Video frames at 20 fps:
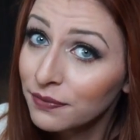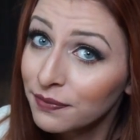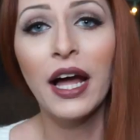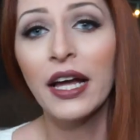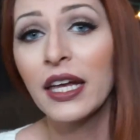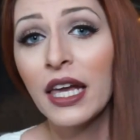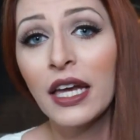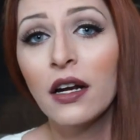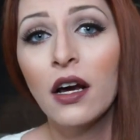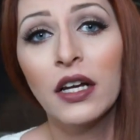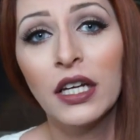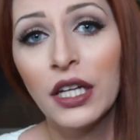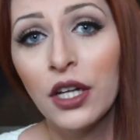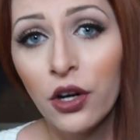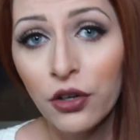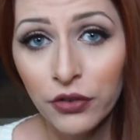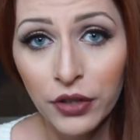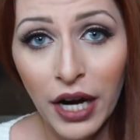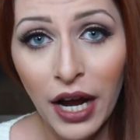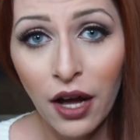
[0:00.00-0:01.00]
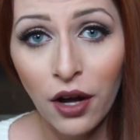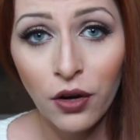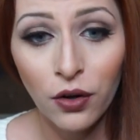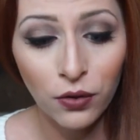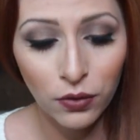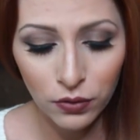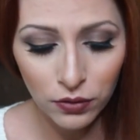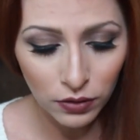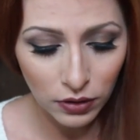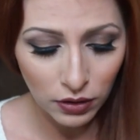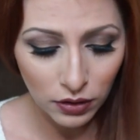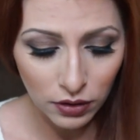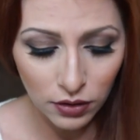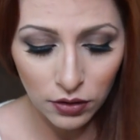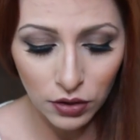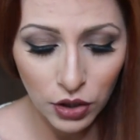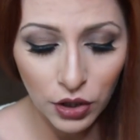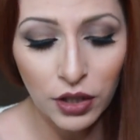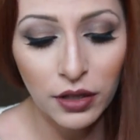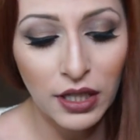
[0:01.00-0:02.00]
I cannot get over how
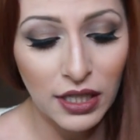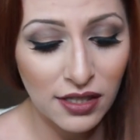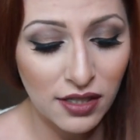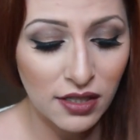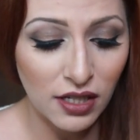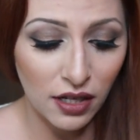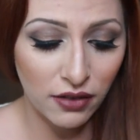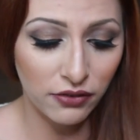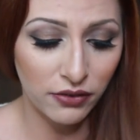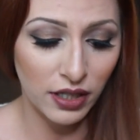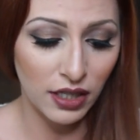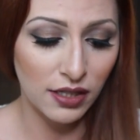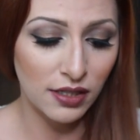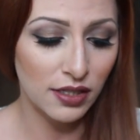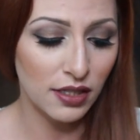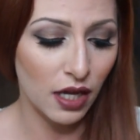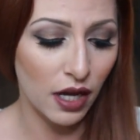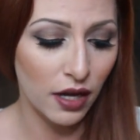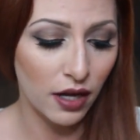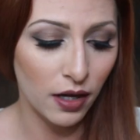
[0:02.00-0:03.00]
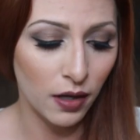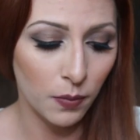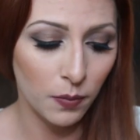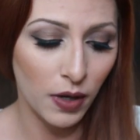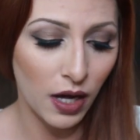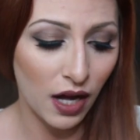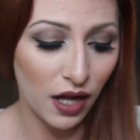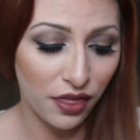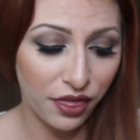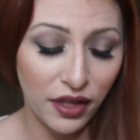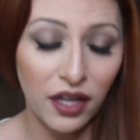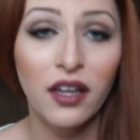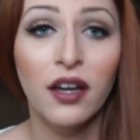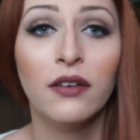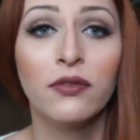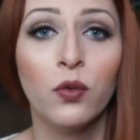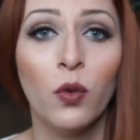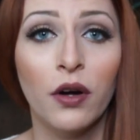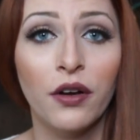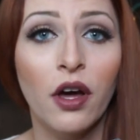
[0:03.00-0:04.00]
good this stuff is. I think
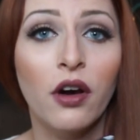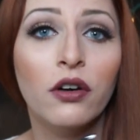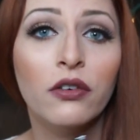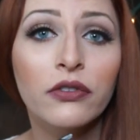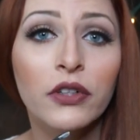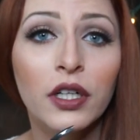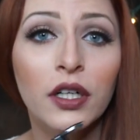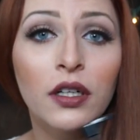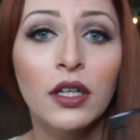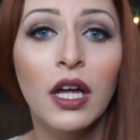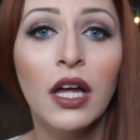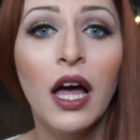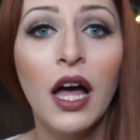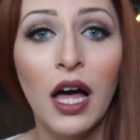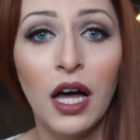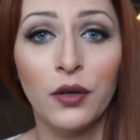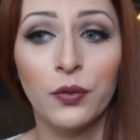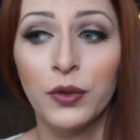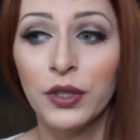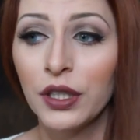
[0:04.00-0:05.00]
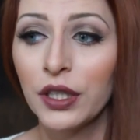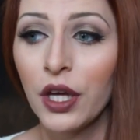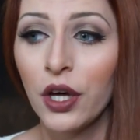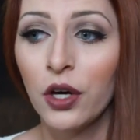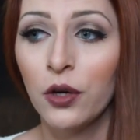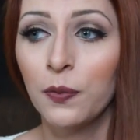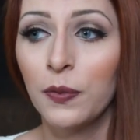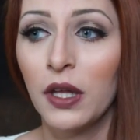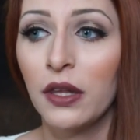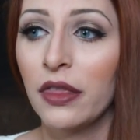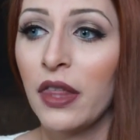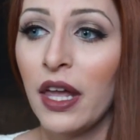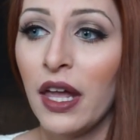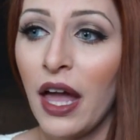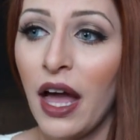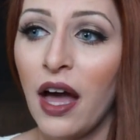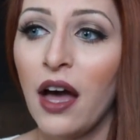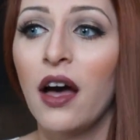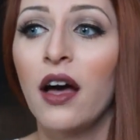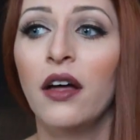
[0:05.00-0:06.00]
I've won over. I really hope that they
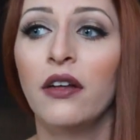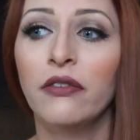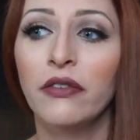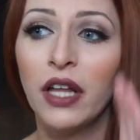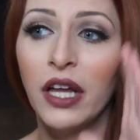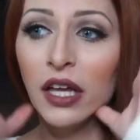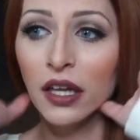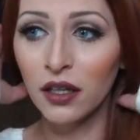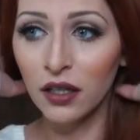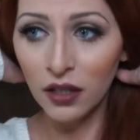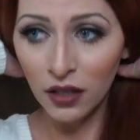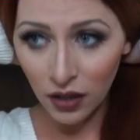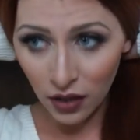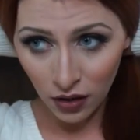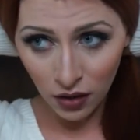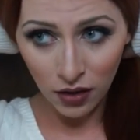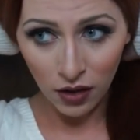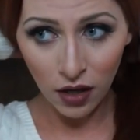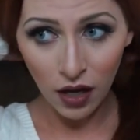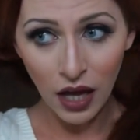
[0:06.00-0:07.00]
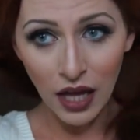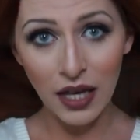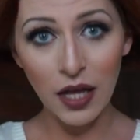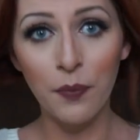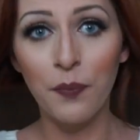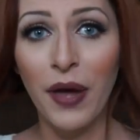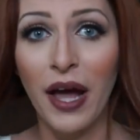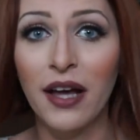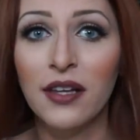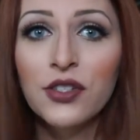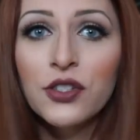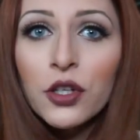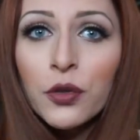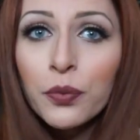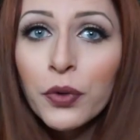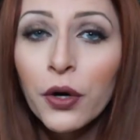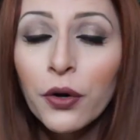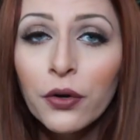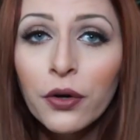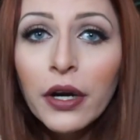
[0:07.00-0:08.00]
have like an ambassador
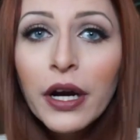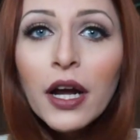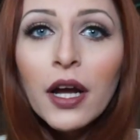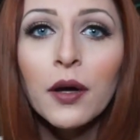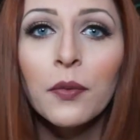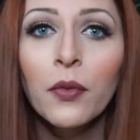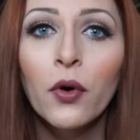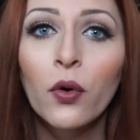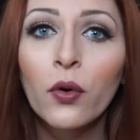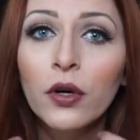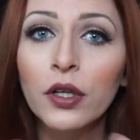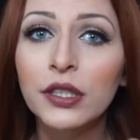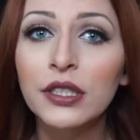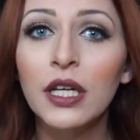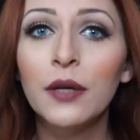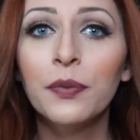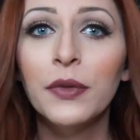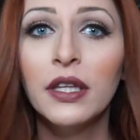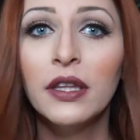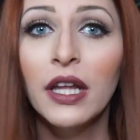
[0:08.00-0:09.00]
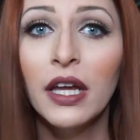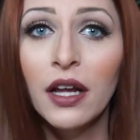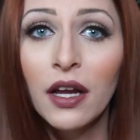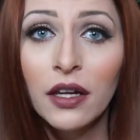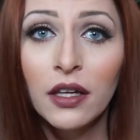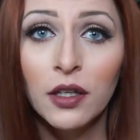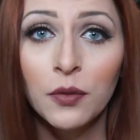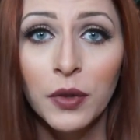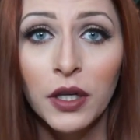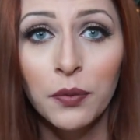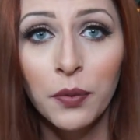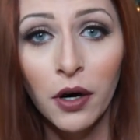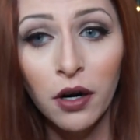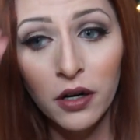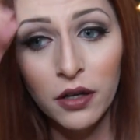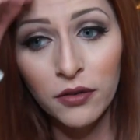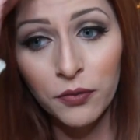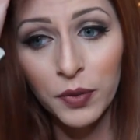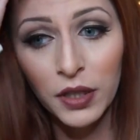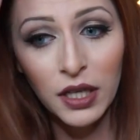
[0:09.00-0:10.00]
program or something that I could be a
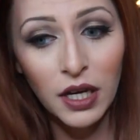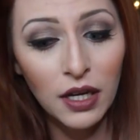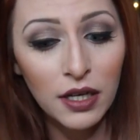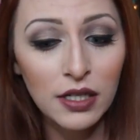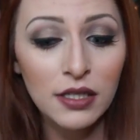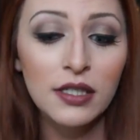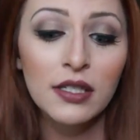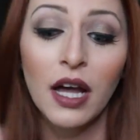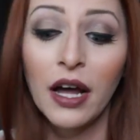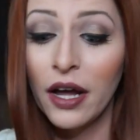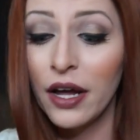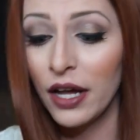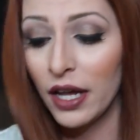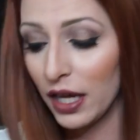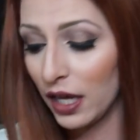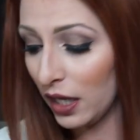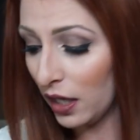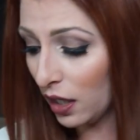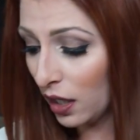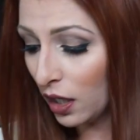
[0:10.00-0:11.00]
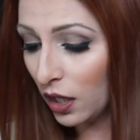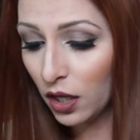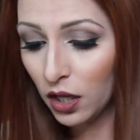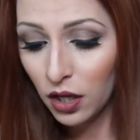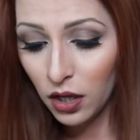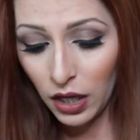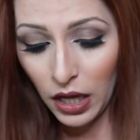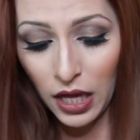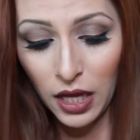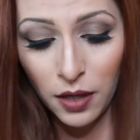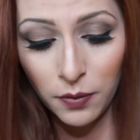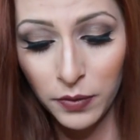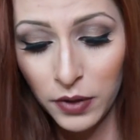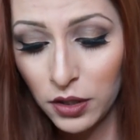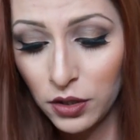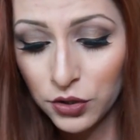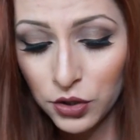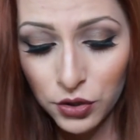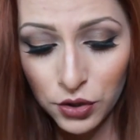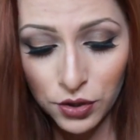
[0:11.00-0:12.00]
part of, because I am
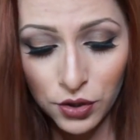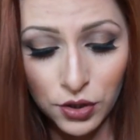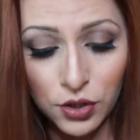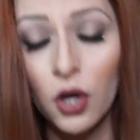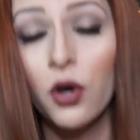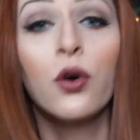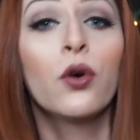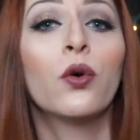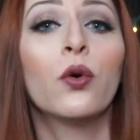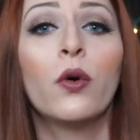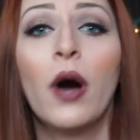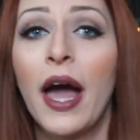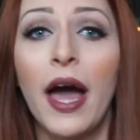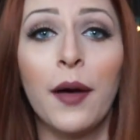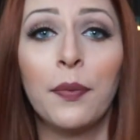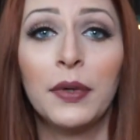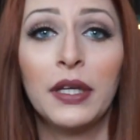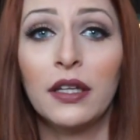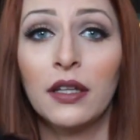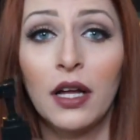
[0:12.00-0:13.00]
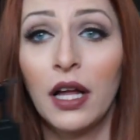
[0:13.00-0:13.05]
so happy.